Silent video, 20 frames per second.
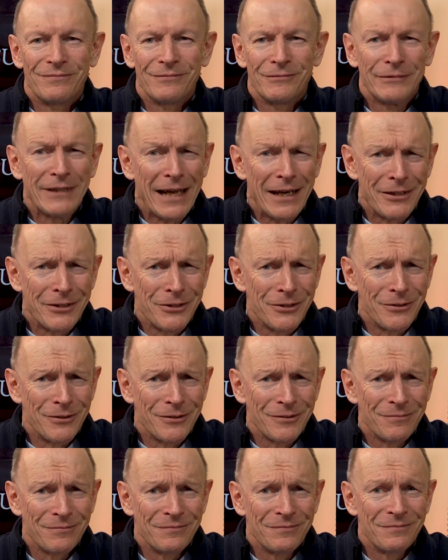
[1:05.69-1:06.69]
Gratitude.
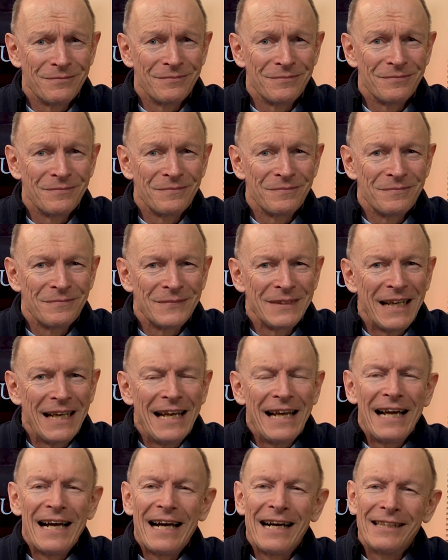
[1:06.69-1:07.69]

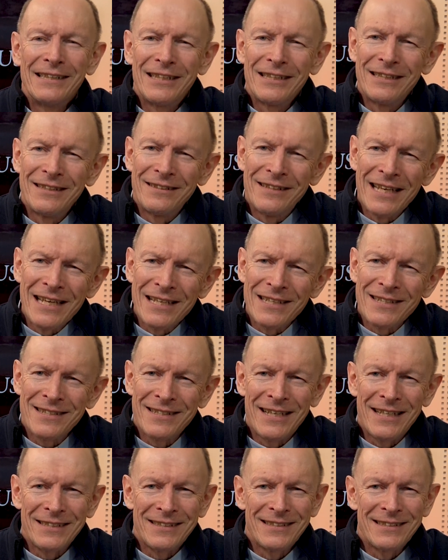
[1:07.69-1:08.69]
And the thing is
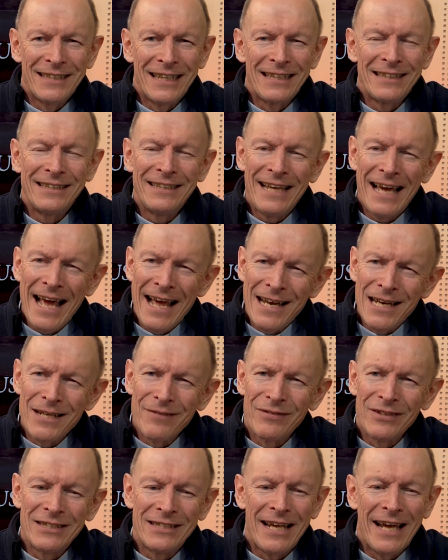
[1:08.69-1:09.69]
this, that at the end of
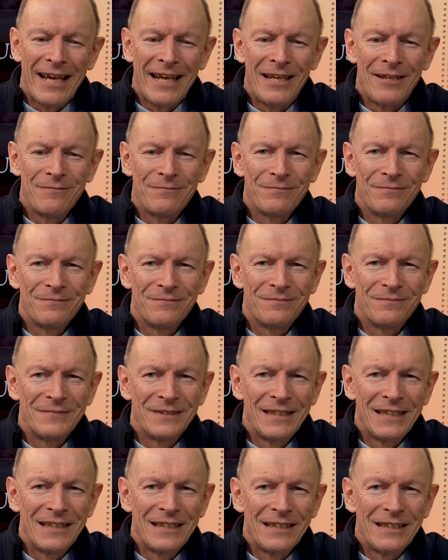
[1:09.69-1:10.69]
a day,
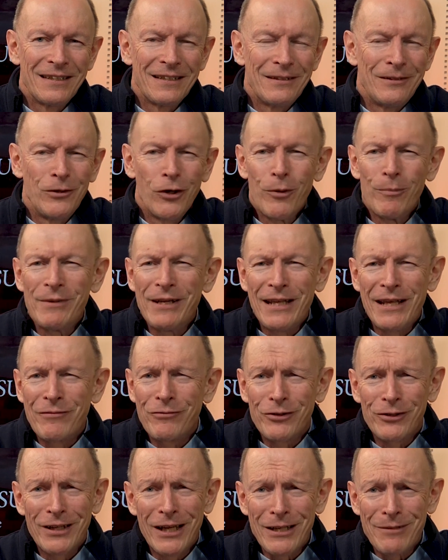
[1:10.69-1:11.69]
normally if
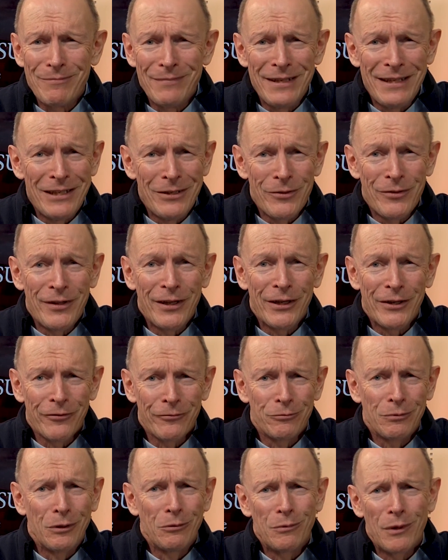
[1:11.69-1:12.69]
you're like me, you think of,
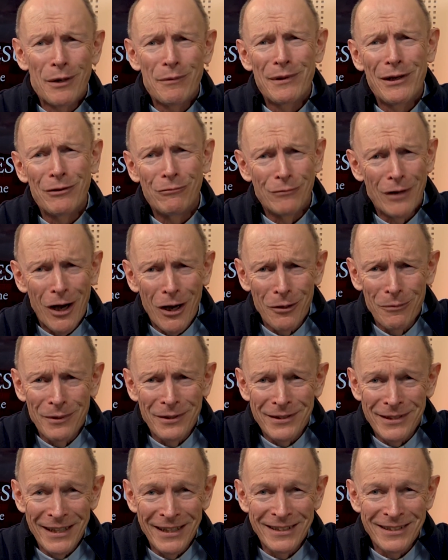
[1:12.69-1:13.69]
well, what went wrong with
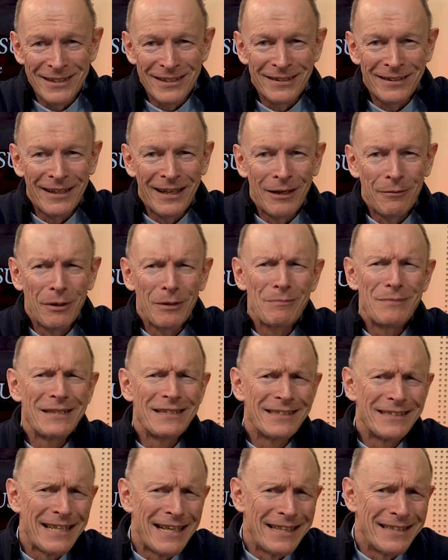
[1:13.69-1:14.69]
things today? What
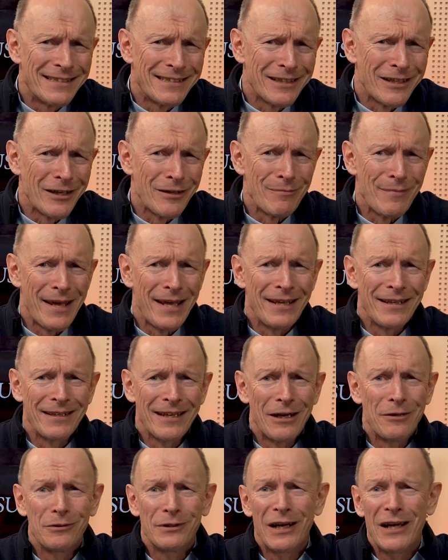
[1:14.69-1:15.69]
mistakes did I make?
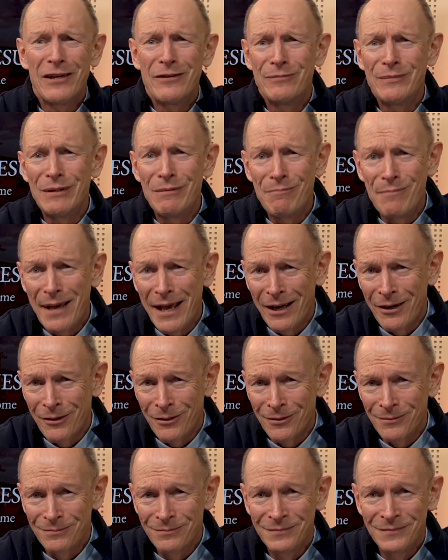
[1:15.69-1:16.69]
How could I have been better?